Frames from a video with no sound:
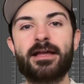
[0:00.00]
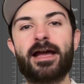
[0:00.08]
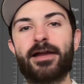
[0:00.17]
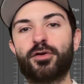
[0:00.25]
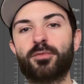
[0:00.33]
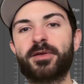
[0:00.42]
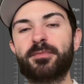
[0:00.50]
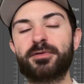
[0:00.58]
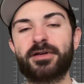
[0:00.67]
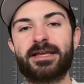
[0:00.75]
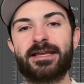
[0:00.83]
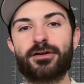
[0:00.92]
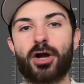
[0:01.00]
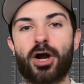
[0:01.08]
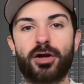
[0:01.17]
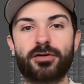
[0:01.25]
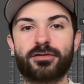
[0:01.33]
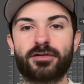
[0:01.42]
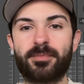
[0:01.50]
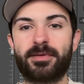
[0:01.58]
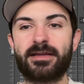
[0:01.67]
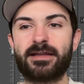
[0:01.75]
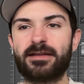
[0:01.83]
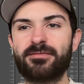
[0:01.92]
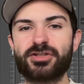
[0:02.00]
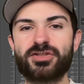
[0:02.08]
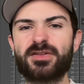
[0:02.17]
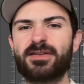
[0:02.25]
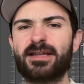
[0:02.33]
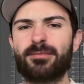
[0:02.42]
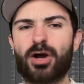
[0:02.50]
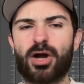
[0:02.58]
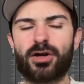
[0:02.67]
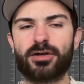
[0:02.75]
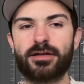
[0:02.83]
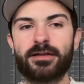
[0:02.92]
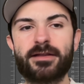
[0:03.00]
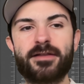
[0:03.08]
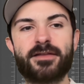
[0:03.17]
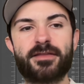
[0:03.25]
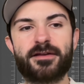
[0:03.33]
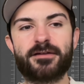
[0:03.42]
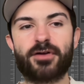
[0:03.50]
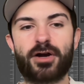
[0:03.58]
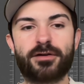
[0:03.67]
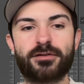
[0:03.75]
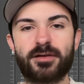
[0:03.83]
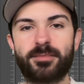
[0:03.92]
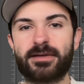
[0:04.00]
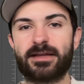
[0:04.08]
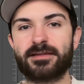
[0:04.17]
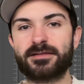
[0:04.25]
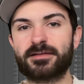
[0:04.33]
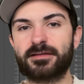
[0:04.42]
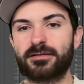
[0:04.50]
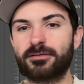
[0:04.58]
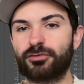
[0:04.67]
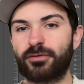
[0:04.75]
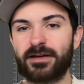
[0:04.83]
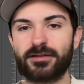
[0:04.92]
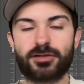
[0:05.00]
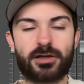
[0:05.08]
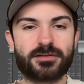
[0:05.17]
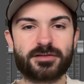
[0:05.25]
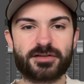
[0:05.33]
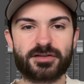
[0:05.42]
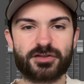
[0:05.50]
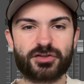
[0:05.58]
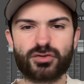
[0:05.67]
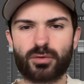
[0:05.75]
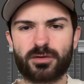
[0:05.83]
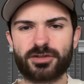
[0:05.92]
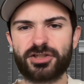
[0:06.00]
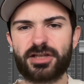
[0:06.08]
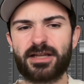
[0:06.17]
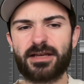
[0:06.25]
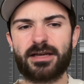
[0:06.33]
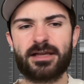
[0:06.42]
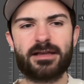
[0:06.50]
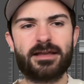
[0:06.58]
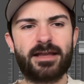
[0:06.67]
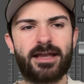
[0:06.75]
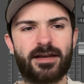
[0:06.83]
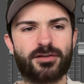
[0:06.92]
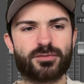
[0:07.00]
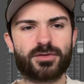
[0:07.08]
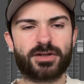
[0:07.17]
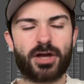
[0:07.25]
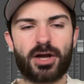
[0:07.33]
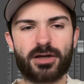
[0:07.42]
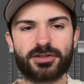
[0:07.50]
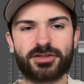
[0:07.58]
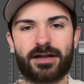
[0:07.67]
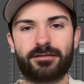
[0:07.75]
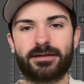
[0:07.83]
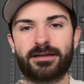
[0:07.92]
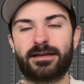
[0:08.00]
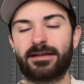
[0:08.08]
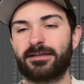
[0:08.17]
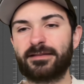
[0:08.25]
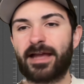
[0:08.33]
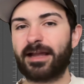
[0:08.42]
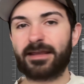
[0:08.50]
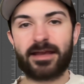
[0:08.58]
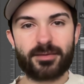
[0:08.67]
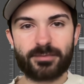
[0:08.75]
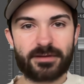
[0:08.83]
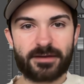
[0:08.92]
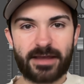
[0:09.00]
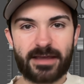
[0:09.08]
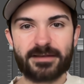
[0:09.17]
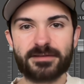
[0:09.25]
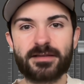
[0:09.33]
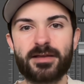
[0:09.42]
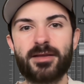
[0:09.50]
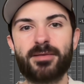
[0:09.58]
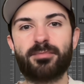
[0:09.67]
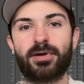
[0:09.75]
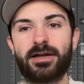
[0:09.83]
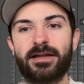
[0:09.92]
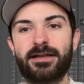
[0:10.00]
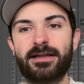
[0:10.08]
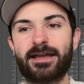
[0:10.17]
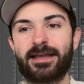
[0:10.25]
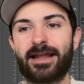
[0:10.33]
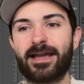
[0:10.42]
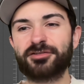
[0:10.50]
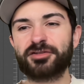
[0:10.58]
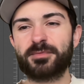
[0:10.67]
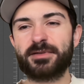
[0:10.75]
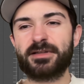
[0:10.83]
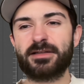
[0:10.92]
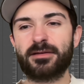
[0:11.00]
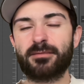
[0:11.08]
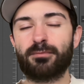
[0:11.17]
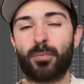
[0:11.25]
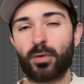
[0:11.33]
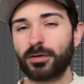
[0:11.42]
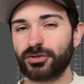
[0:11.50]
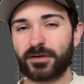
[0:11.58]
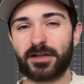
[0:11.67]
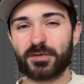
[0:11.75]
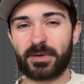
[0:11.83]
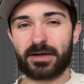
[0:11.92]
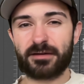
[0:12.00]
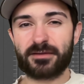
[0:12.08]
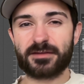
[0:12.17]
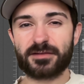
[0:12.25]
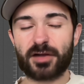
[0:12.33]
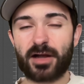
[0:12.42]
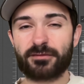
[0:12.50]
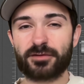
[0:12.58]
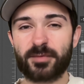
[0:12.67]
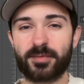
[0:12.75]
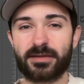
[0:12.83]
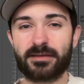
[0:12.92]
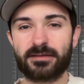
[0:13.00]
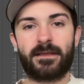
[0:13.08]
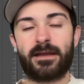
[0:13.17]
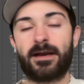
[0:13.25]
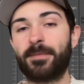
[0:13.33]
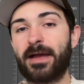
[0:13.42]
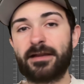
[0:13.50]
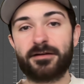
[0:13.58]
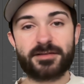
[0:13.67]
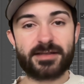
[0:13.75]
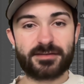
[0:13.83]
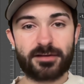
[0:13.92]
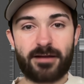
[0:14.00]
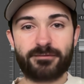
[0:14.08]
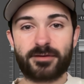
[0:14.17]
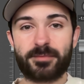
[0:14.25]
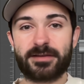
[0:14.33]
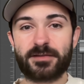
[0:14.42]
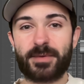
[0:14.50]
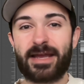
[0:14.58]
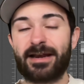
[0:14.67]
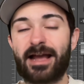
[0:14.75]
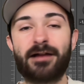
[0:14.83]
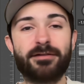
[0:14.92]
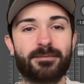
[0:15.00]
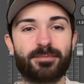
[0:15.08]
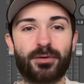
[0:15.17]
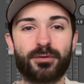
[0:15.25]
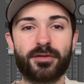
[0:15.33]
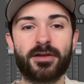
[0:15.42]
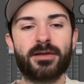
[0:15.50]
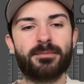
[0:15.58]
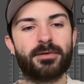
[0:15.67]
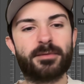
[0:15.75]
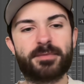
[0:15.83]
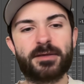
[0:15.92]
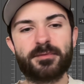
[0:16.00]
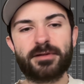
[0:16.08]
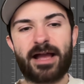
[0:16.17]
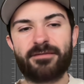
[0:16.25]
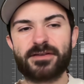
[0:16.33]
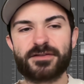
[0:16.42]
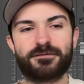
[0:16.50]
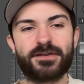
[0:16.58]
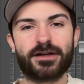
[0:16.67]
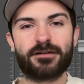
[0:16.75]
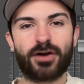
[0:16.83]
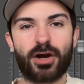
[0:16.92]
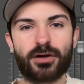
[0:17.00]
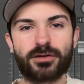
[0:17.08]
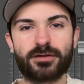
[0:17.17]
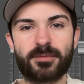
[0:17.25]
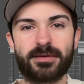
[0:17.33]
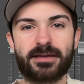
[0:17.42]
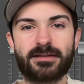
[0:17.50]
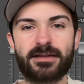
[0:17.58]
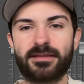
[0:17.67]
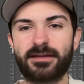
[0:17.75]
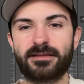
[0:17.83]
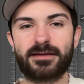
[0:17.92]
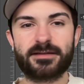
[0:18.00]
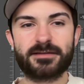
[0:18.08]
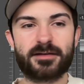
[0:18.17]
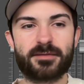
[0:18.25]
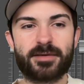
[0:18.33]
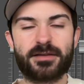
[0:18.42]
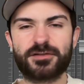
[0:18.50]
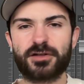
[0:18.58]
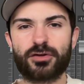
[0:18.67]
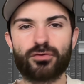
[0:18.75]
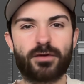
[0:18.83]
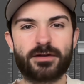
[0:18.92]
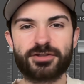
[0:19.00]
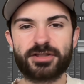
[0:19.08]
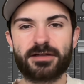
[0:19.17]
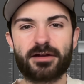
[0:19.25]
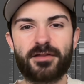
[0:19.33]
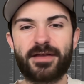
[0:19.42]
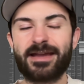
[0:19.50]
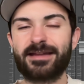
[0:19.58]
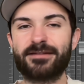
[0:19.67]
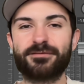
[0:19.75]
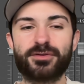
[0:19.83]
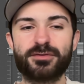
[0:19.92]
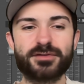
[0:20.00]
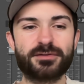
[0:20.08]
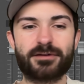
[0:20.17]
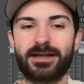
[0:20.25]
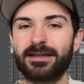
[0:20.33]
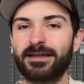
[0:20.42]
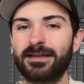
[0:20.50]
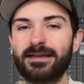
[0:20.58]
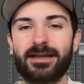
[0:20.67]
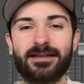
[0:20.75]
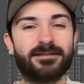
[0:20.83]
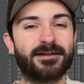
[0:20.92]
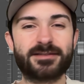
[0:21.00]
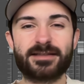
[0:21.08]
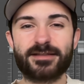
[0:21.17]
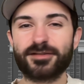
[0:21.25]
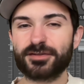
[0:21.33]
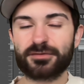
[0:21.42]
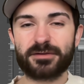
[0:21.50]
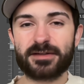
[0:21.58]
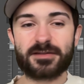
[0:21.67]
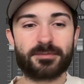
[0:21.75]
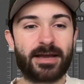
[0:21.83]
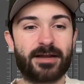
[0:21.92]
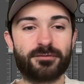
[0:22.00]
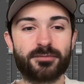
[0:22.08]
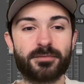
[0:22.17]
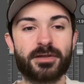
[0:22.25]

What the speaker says: I know people hear hard clipping, and even just in the name hard, they think of hard clipping as creating tons of distortion, and it's really harsh sounding, and that can be the case, but it can actually be more transparent than soft clipping. And I'm not here to say soft clipping is bad. I like both, but people have this fear of hard clipping and they think that it's going to make your sound crunchy and all that. And if you use it right, it doesn't. It just creates some headroom.